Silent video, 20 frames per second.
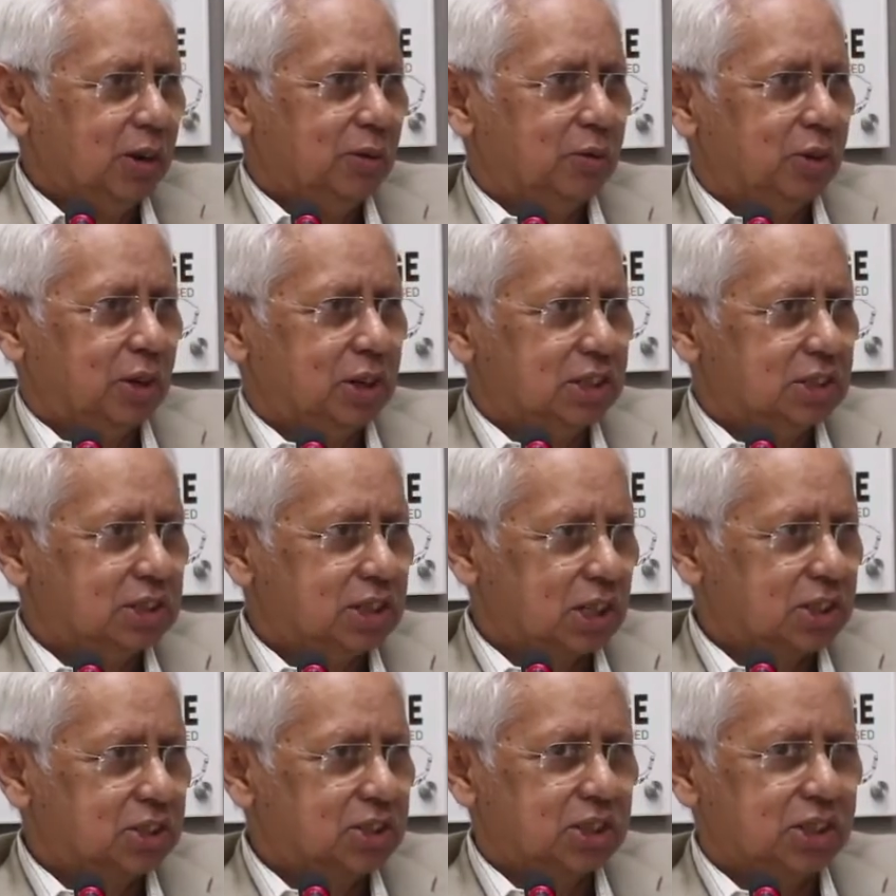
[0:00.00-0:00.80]
for the
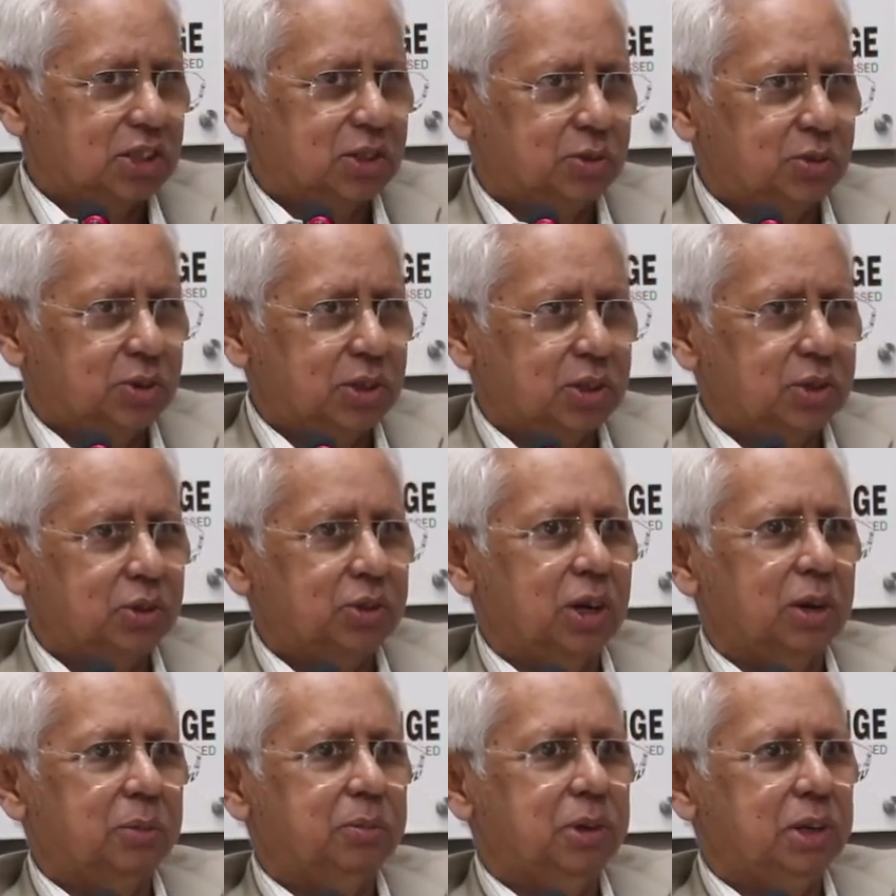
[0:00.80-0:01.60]
success that
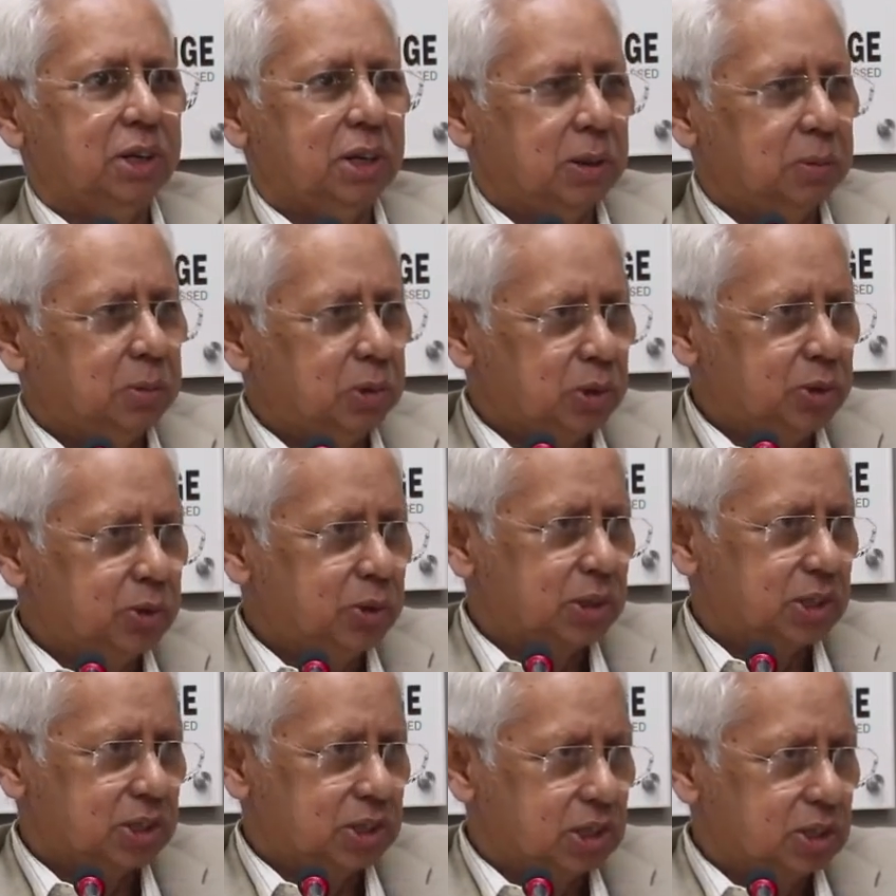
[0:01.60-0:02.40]
we have been able
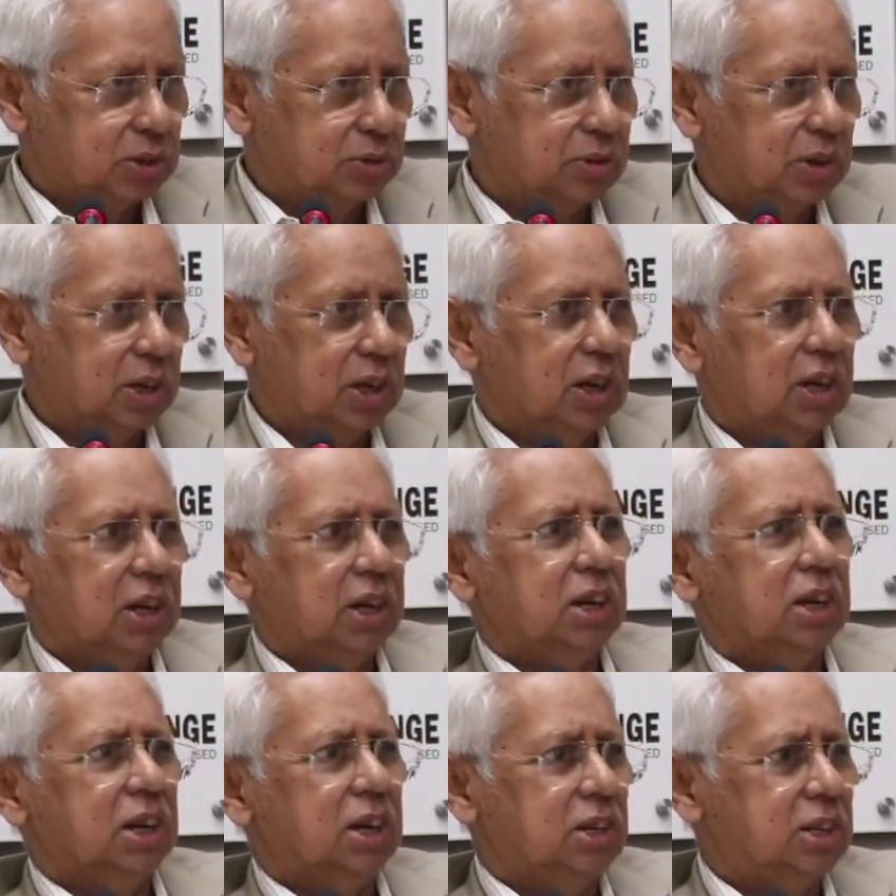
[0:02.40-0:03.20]
to achieve
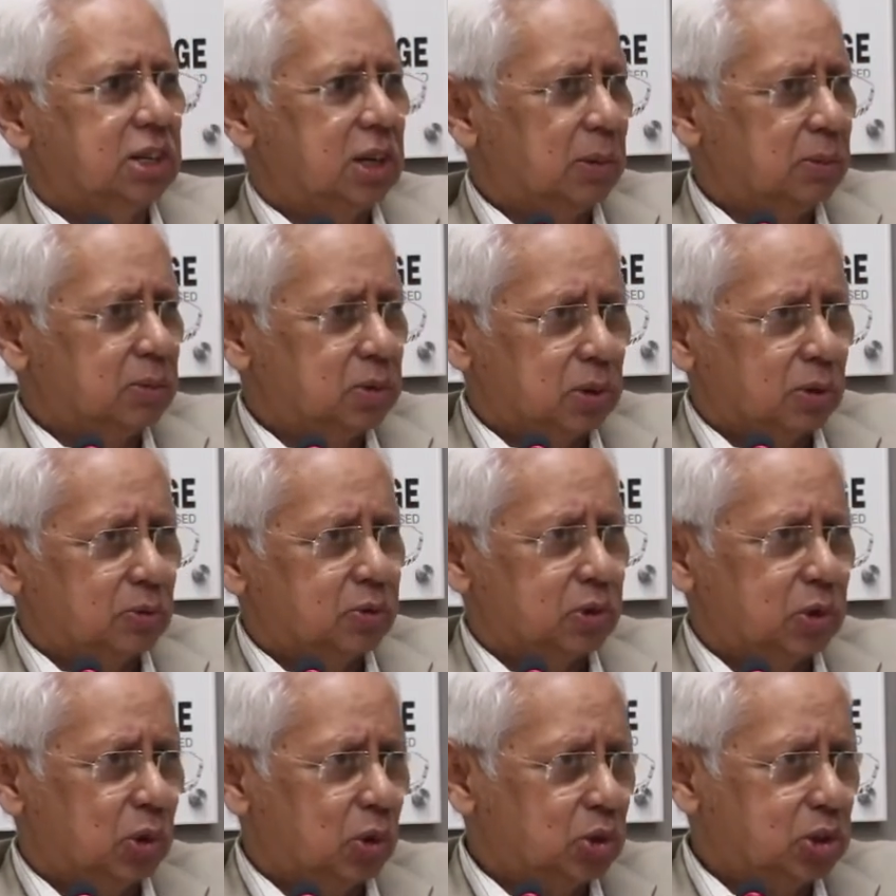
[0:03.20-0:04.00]
in terms of
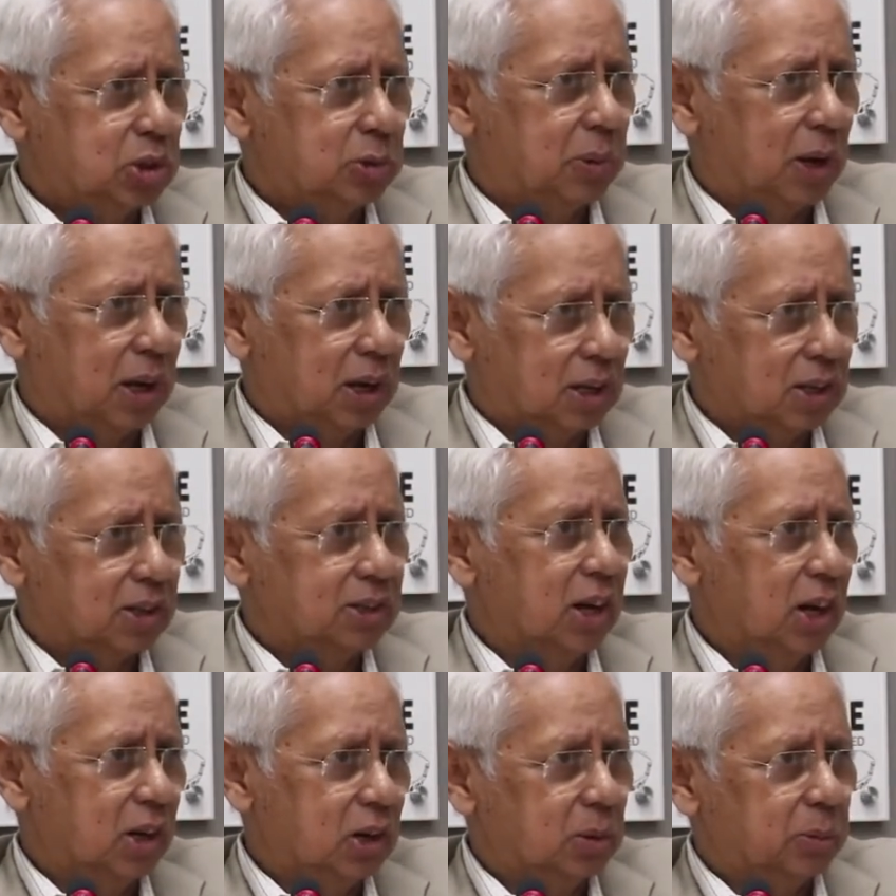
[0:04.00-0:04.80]
Soch
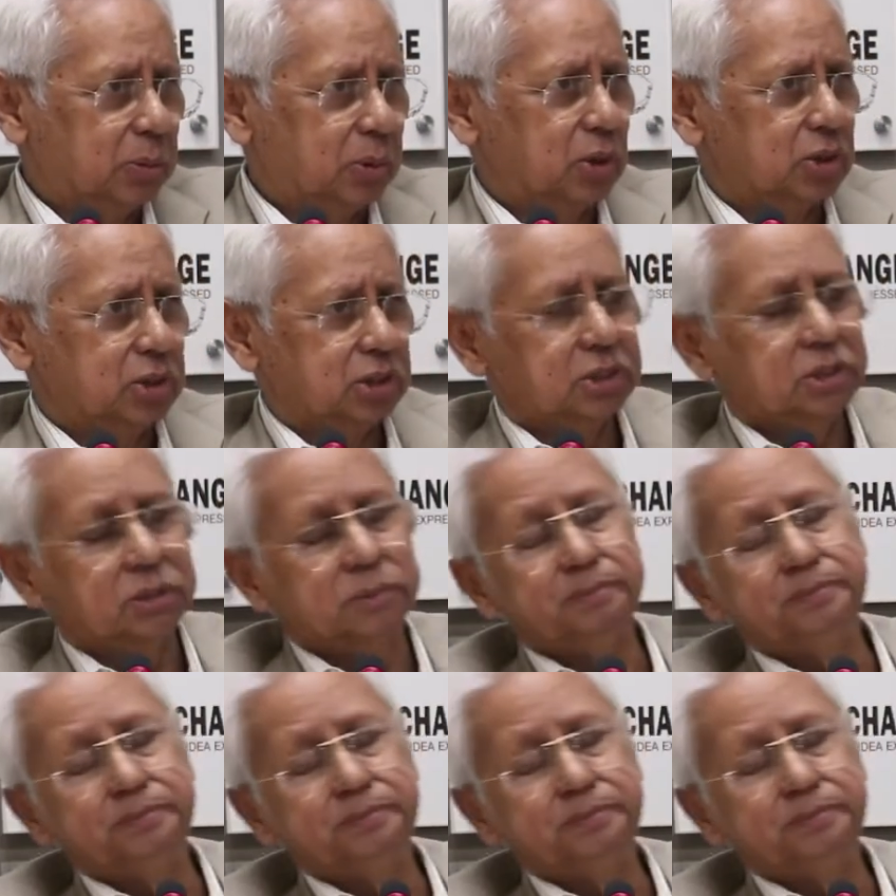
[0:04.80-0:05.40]
Bharat kind of project.